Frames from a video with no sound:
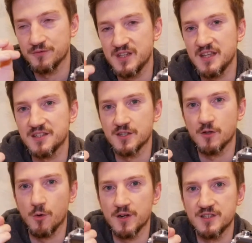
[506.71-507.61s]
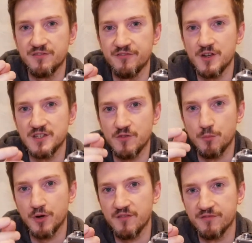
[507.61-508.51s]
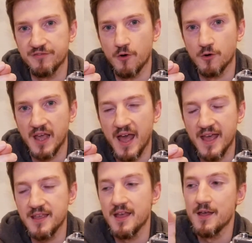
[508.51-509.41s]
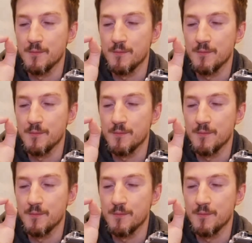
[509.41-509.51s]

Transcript: of decent quality footage if you put it in 4K.